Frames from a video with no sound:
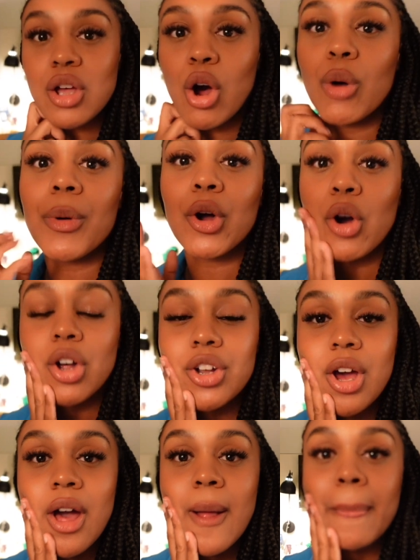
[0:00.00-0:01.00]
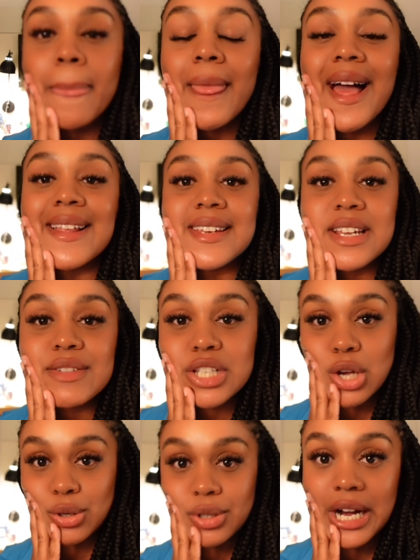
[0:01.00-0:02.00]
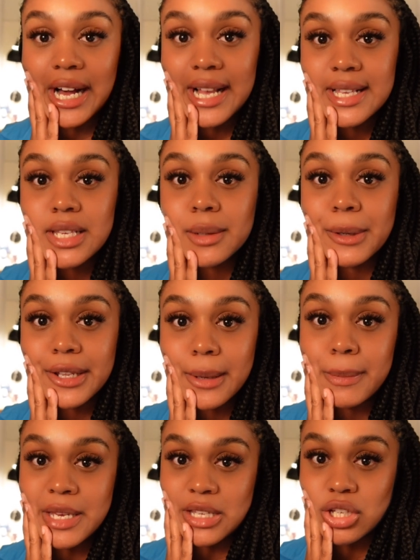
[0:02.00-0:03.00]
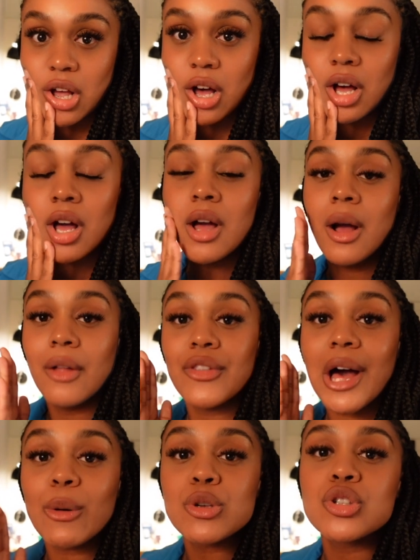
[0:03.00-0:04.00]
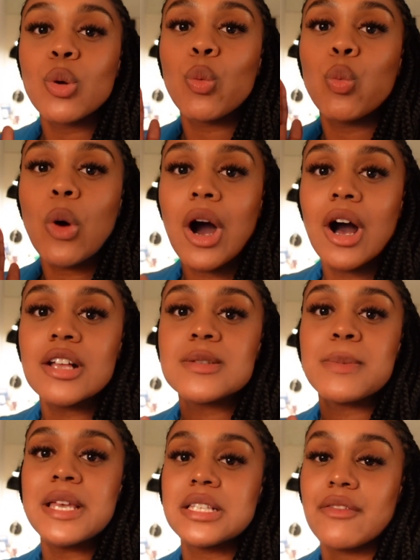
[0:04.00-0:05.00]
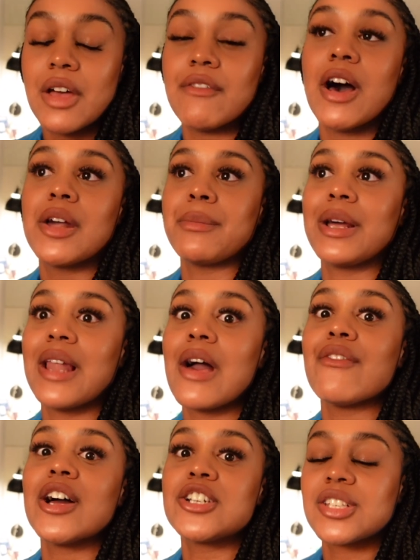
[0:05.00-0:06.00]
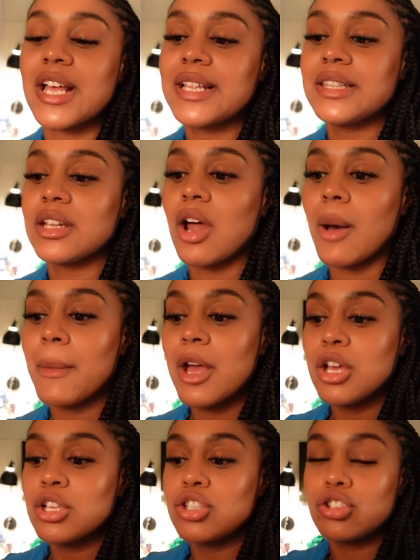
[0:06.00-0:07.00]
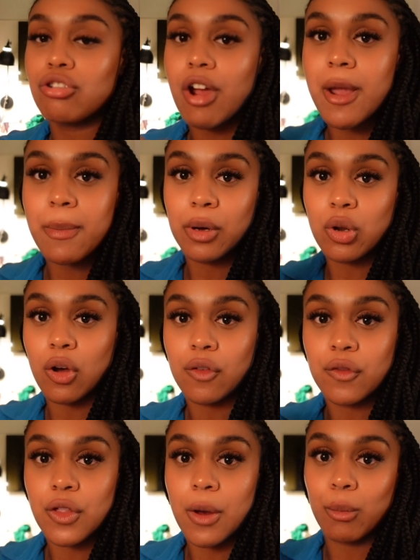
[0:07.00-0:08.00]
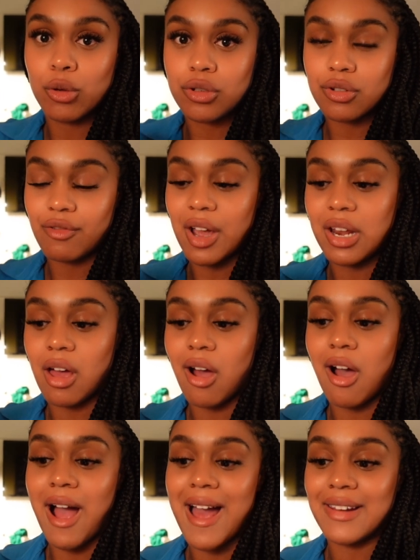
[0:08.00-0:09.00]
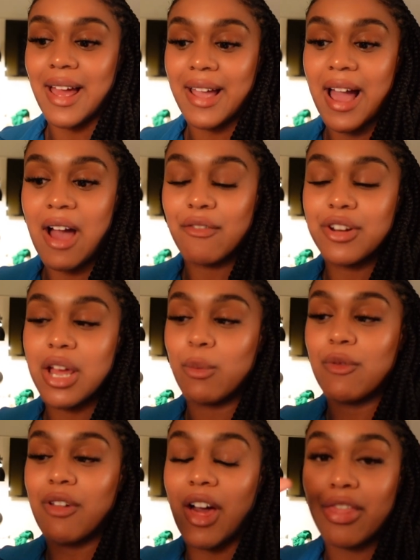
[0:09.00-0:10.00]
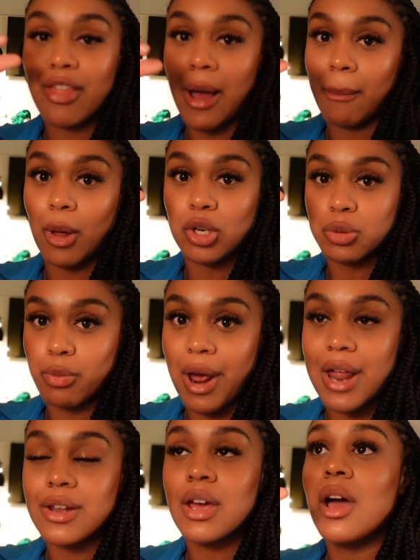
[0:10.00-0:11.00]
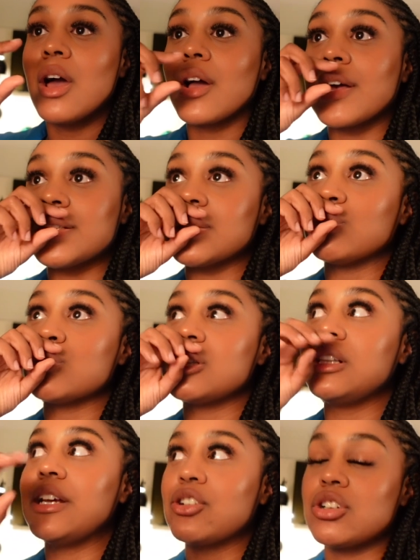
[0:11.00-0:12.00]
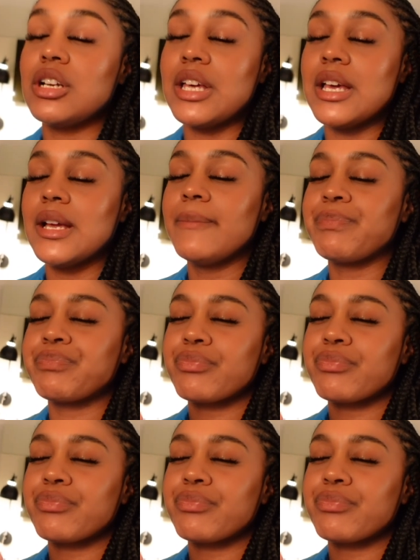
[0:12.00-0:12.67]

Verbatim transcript: So, oh my god, I didn't even tell you guys about that pizza. That was the worst pizza I've ever had in my life. I just ended up scraping off the mozzarella and like having it with like that much bread because it was literally